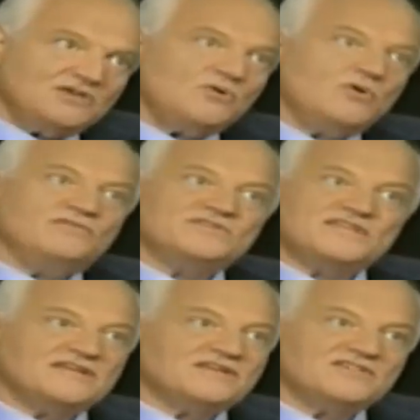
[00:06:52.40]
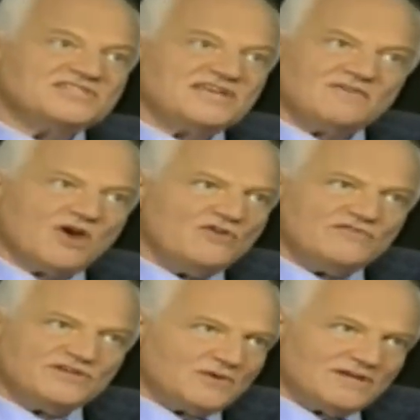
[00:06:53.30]
You all of a sudden can save
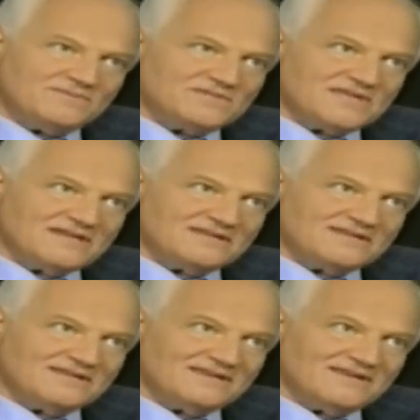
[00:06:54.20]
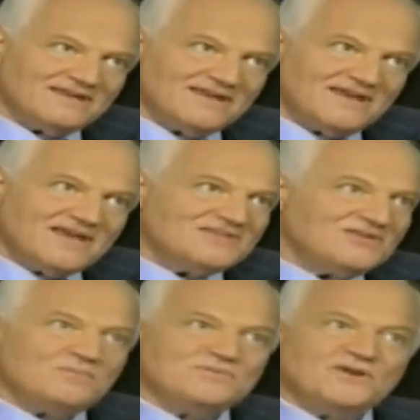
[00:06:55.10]
over 20%.
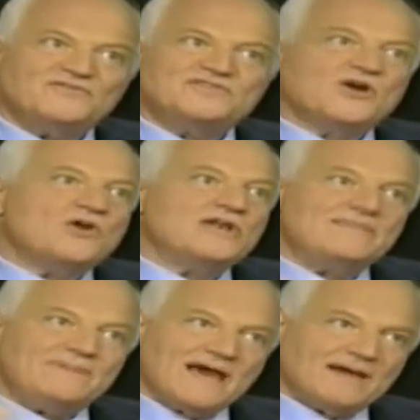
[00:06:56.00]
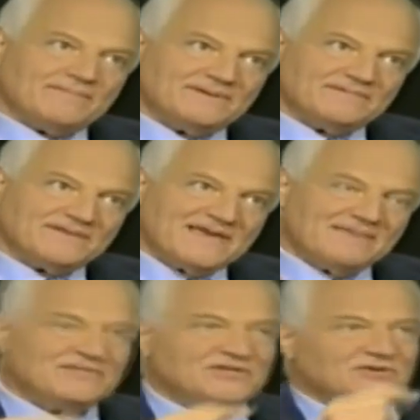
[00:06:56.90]
So your profits go leaping up,
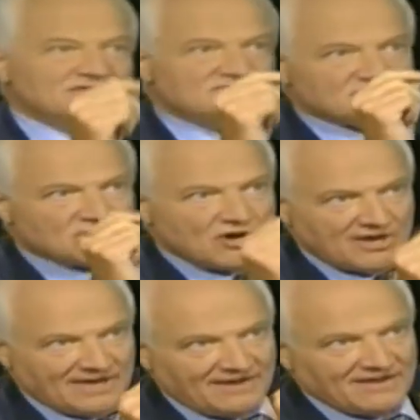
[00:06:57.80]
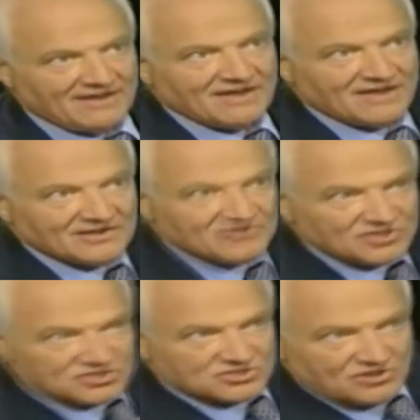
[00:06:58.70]
but you're totally
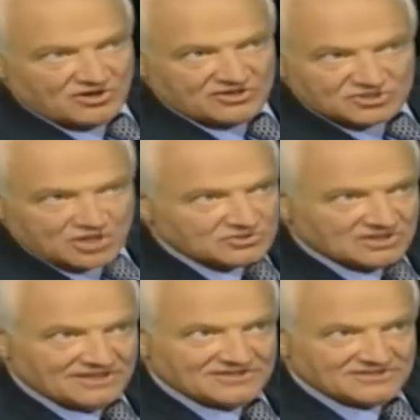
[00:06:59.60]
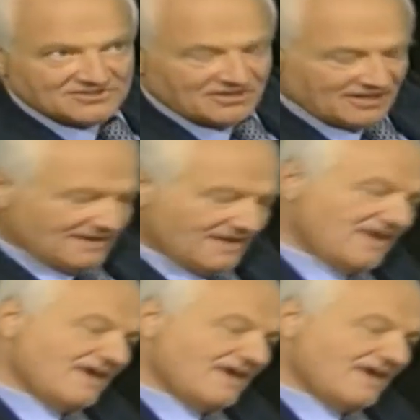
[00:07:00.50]
destroying